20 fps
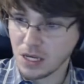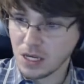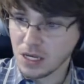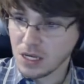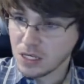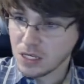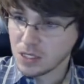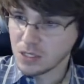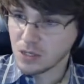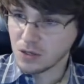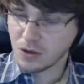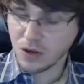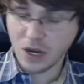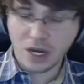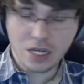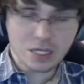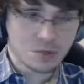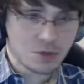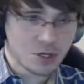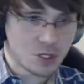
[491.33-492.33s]
So you
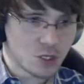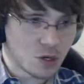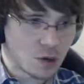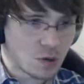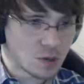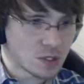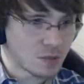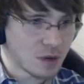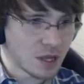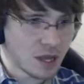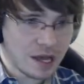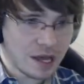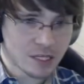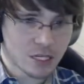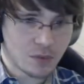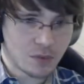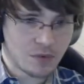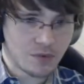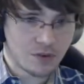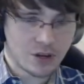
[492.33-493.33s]
guys made jokes in my last
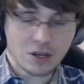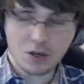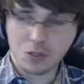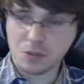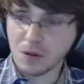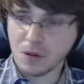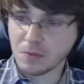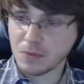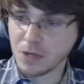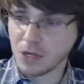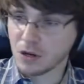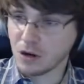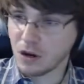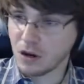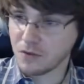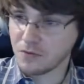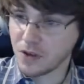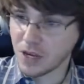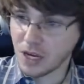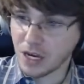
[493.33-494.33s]
couple videos about me
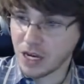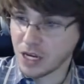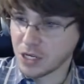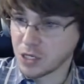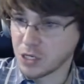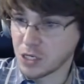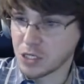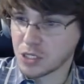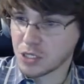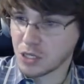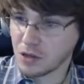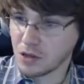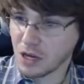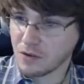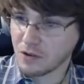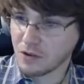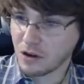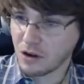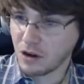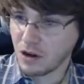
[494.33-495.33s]
coughing. I actually still have
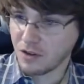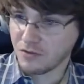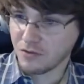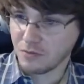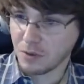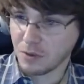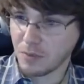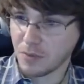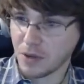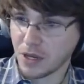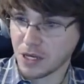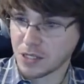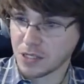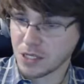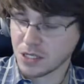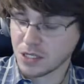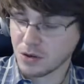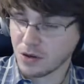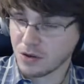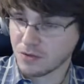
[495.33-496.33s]
a cough, but because I
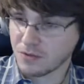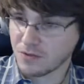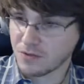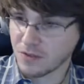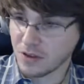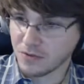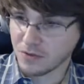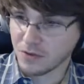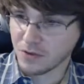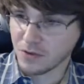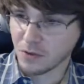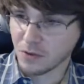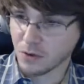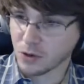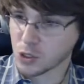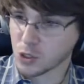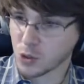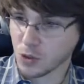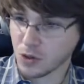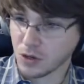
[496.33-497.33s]
don't have fever or
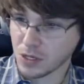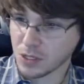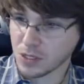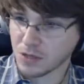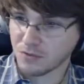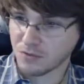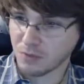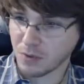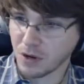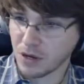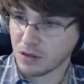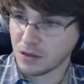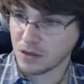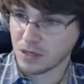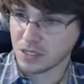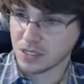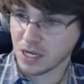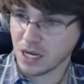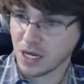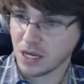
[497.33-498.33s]
shortness of breath,
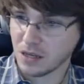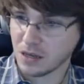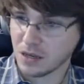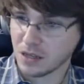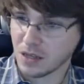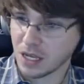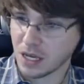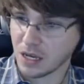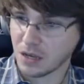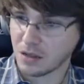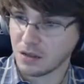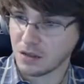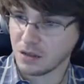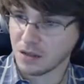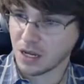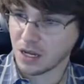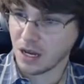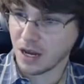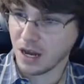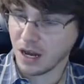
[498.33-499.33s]
it's highly unlikely that
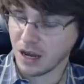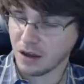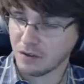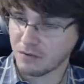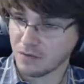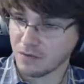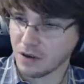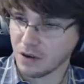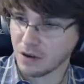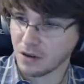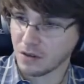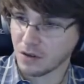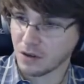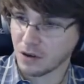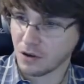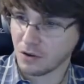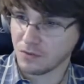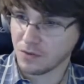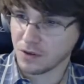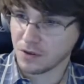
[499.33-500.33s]
I have uh, the
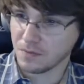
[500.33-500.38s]
COVID.